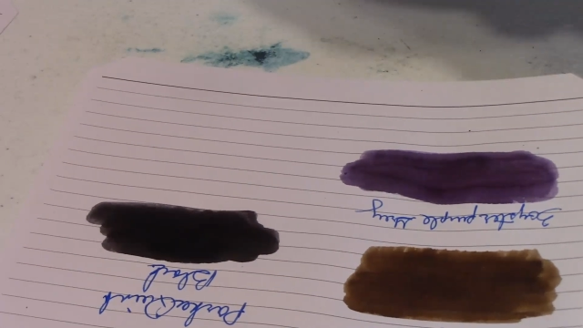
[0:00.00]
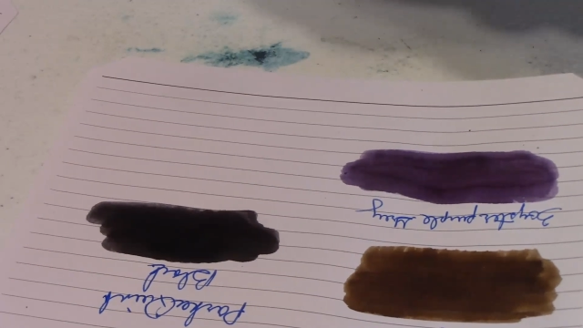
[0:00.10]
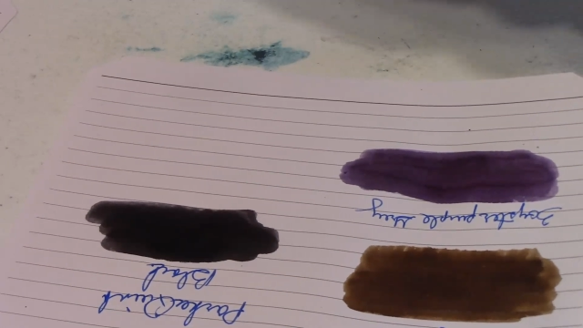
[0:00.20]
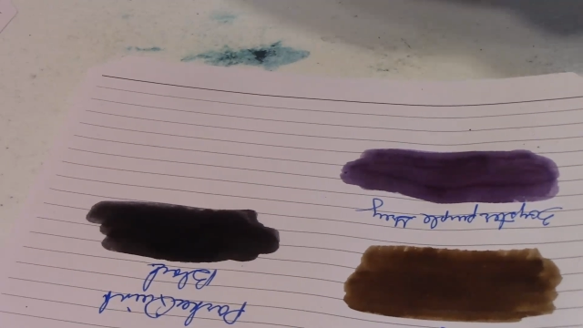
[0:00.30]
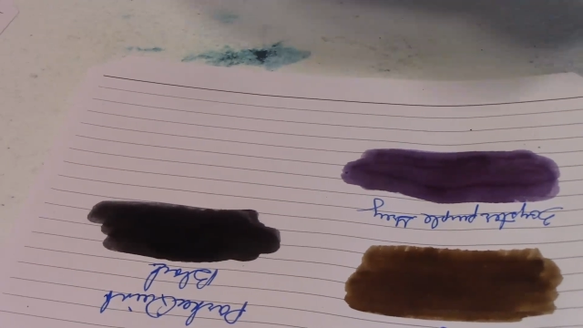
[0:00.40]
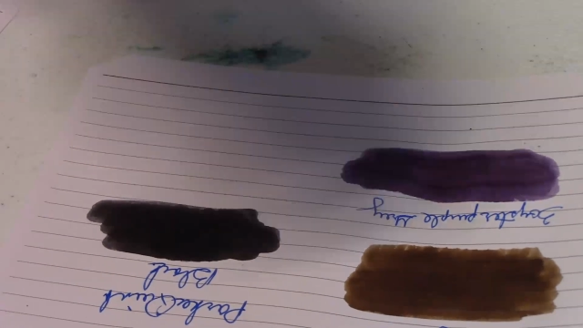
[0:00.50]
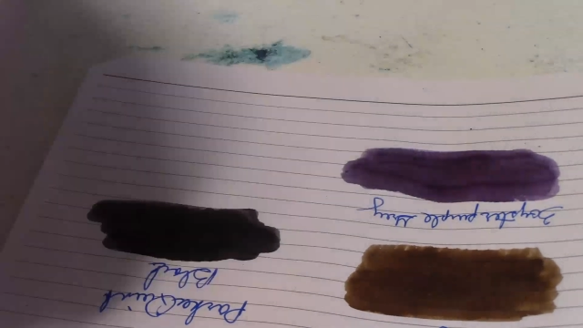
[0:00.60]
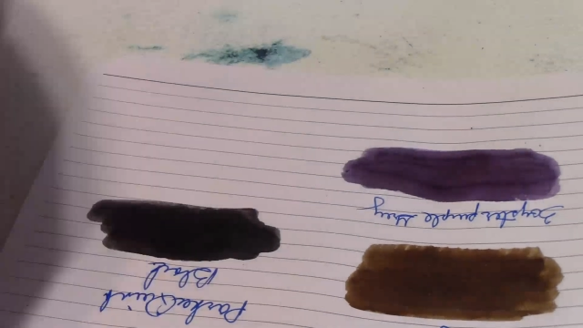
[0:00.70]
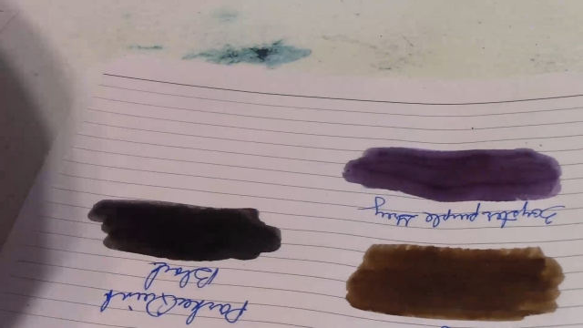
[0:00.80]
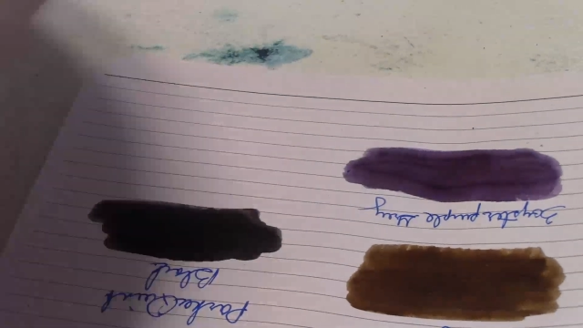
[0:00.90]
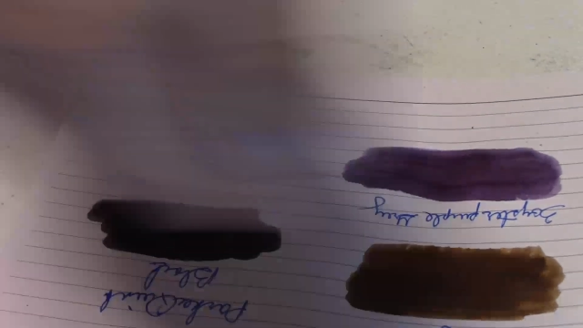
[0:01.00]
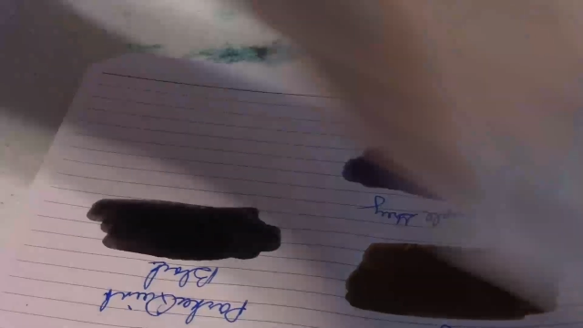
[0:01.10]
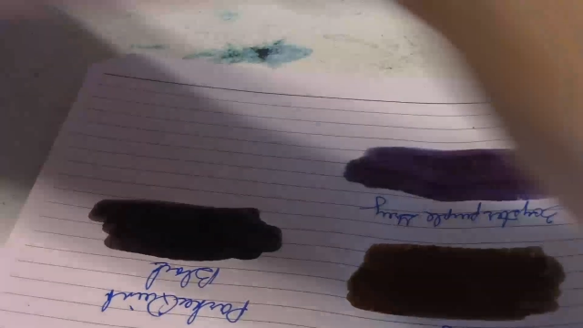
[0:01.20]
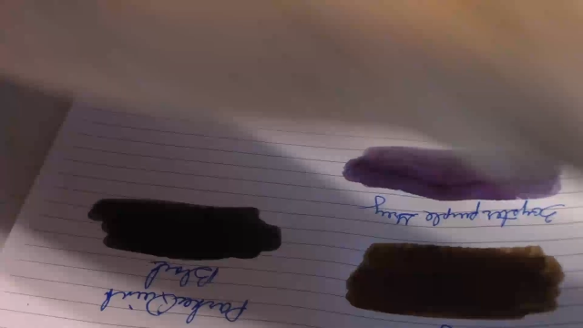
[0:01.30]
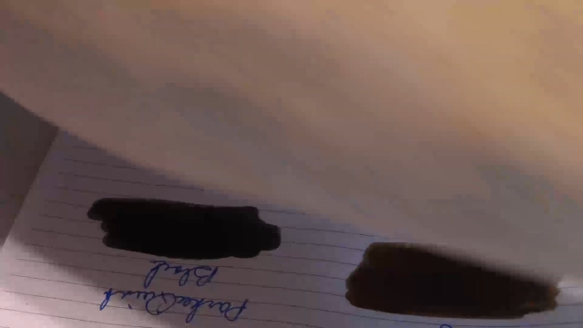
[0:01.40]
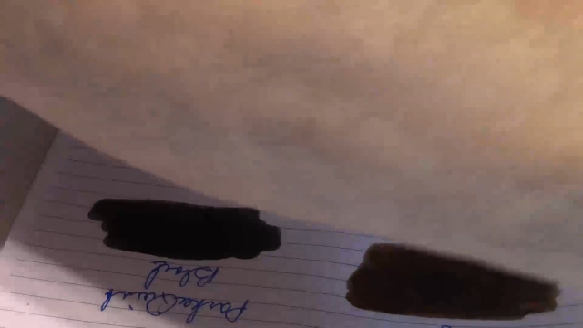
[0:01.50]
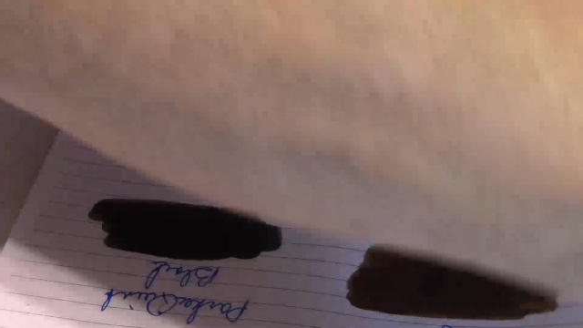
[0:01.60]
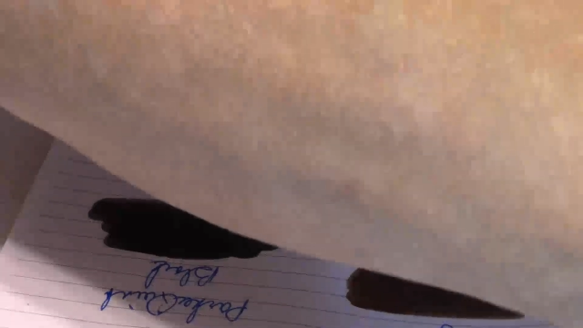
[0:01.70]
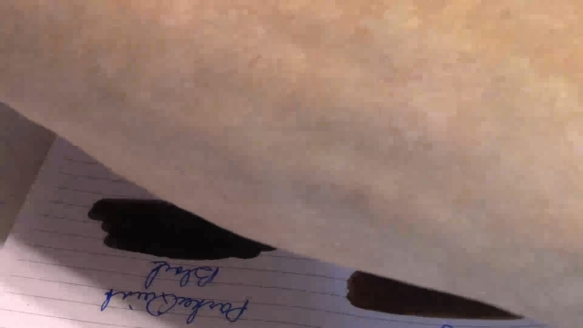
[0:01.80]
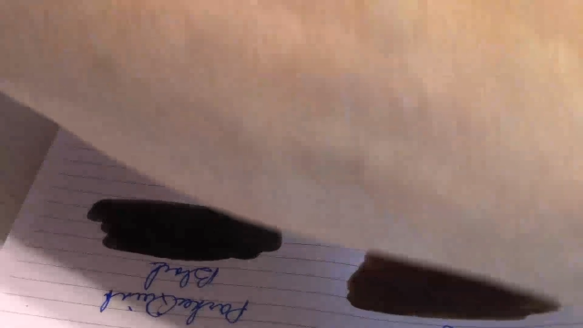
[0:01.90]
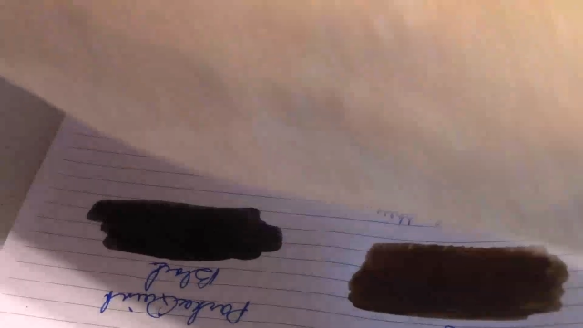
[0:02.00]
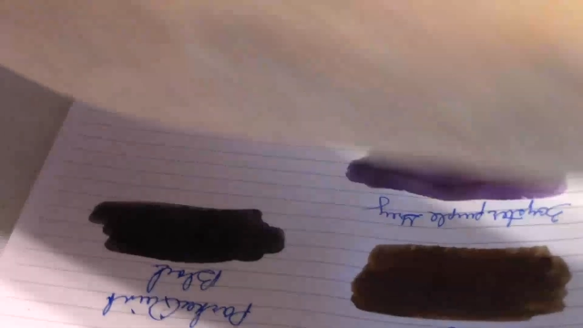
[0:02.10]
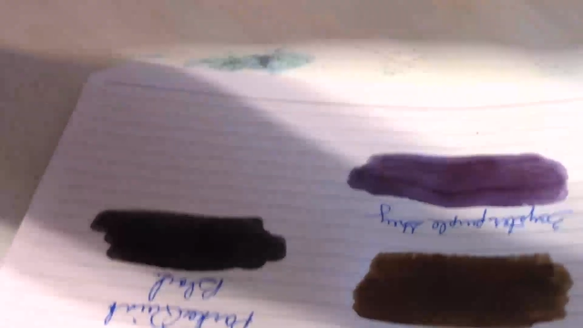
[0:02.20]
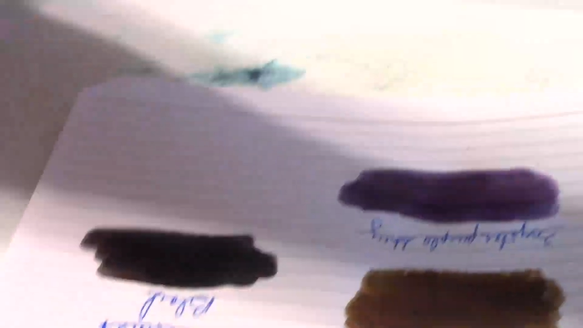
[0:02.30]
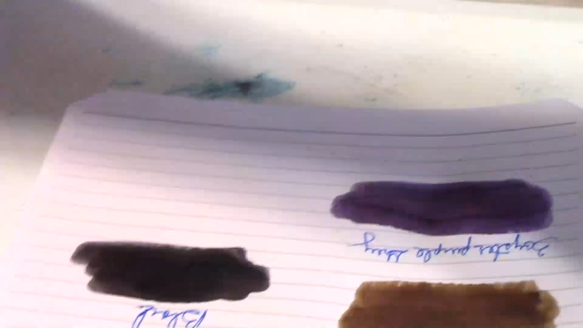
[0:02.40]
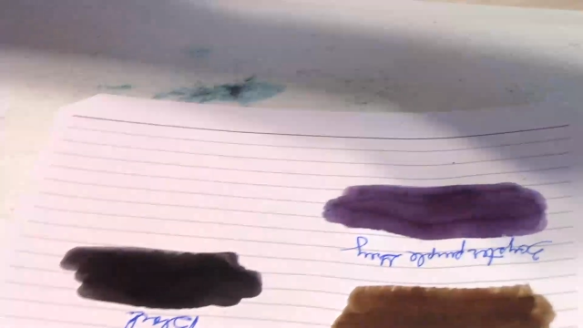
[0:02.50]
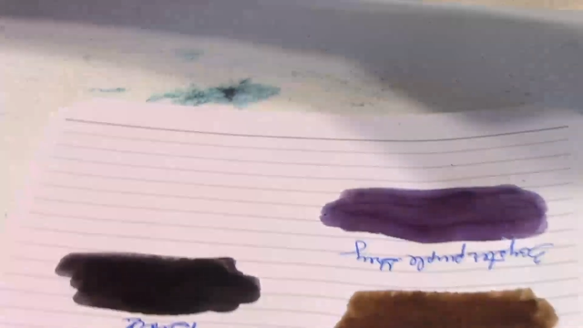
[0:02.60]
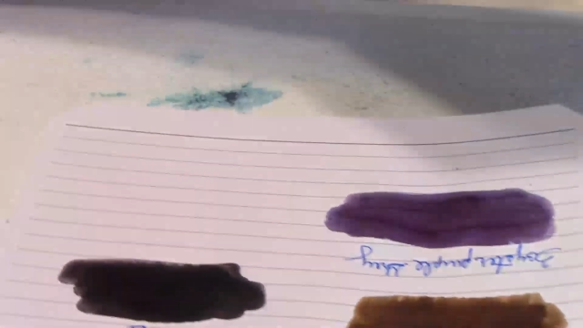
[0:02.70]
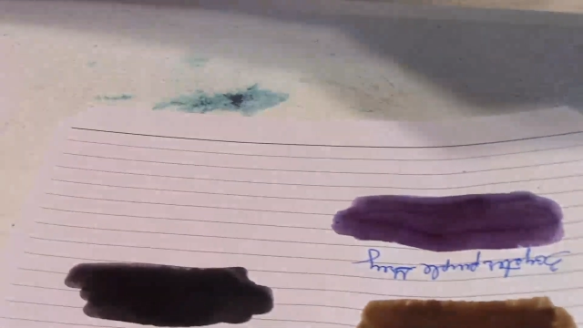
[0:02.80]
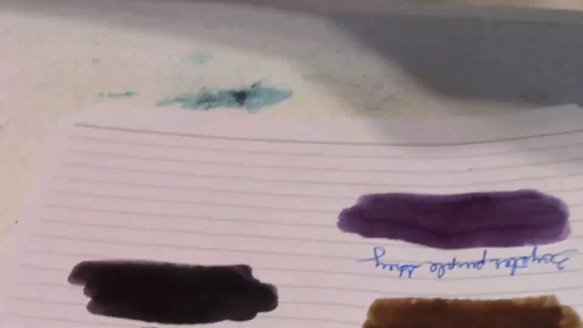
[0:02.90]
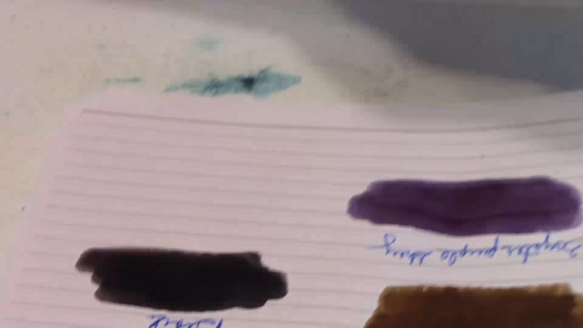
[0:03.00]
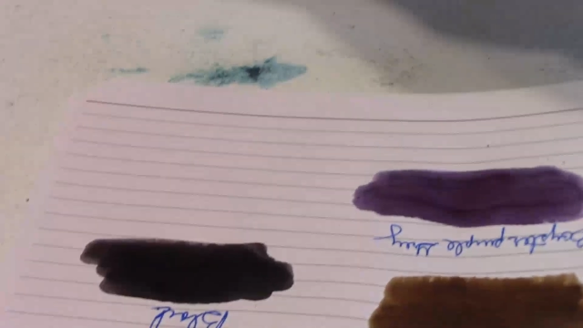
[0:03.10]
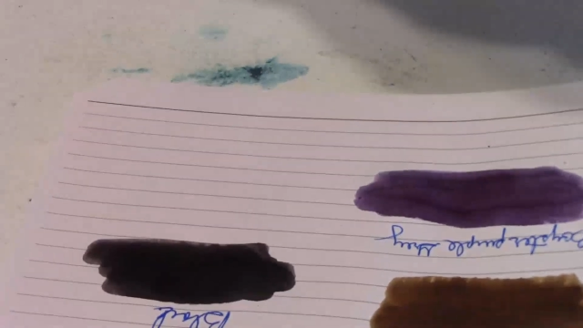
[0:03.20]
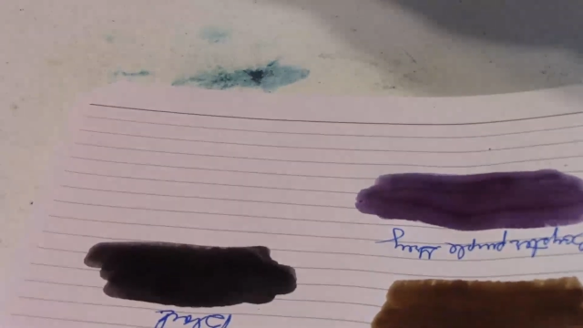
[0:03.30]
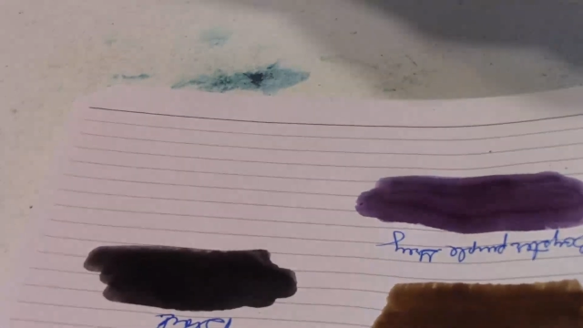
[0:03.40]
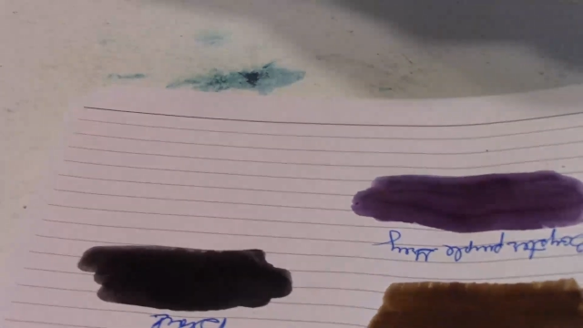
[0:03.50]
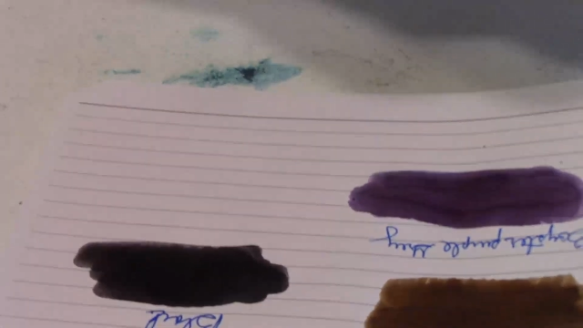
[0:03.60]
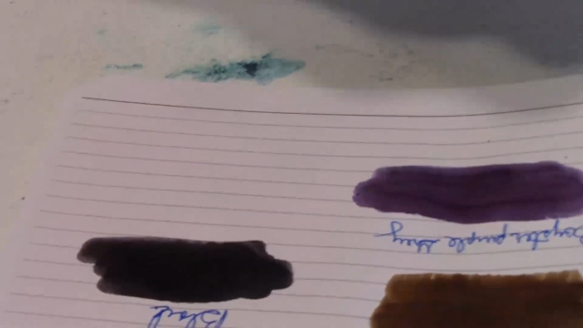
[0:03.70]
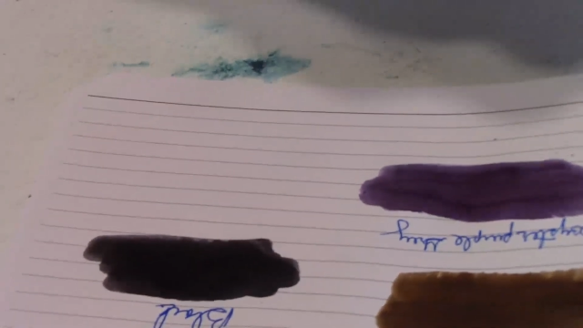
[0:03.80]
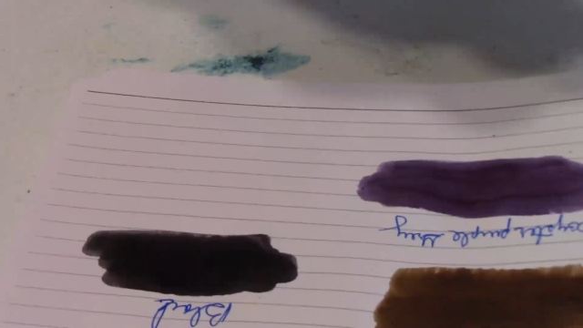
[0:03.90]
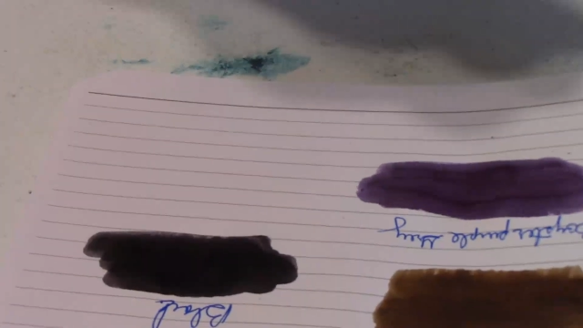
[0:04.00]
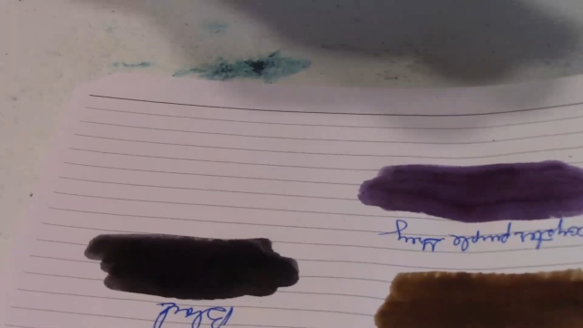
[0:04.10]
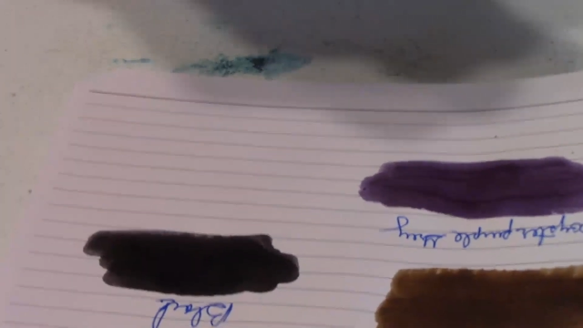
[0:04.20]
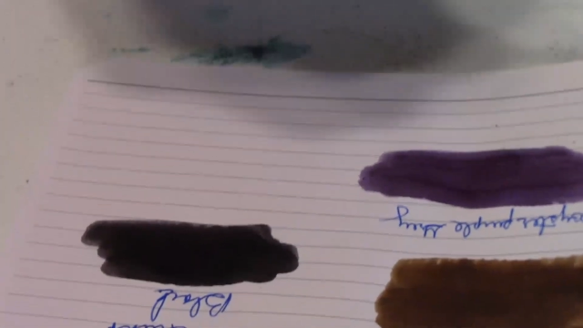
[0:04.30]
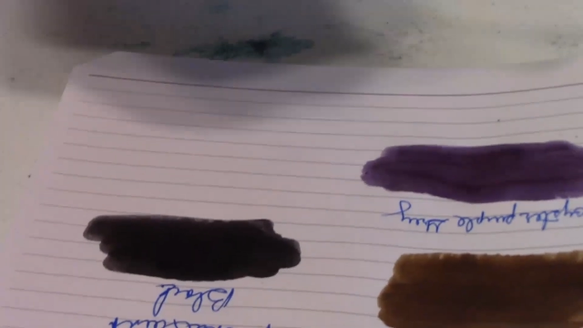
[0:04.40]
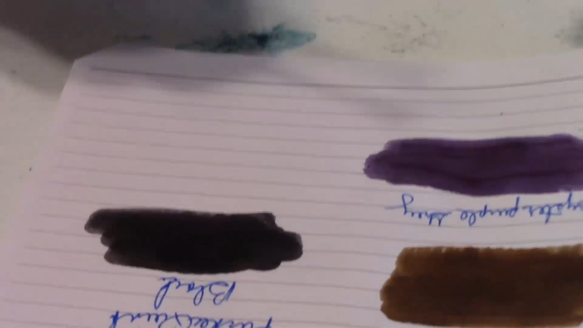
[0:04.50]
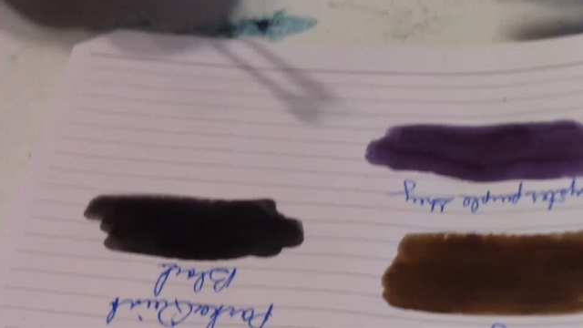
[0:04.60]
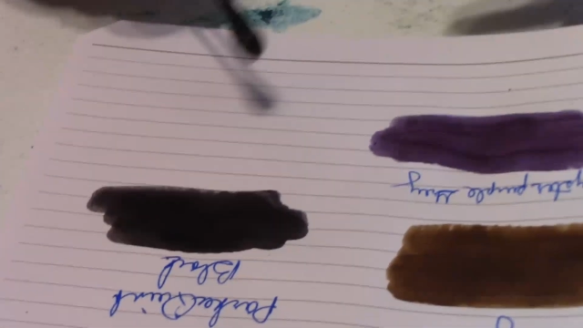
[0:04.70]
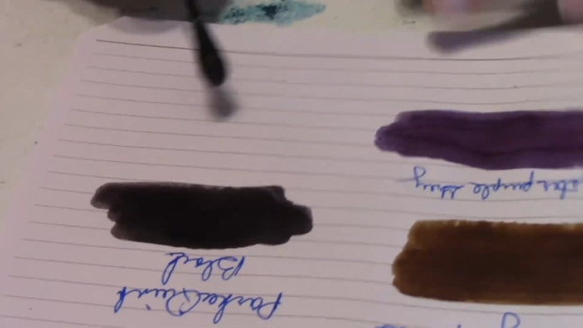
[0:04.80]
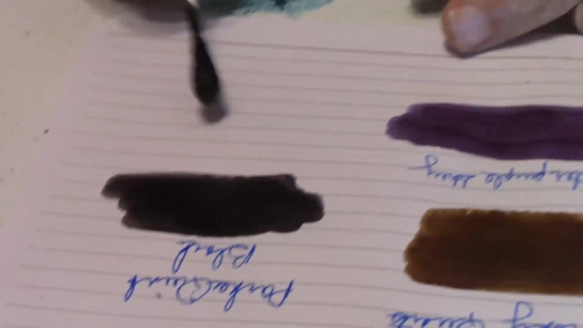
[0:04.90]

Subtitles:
(no speaker visible)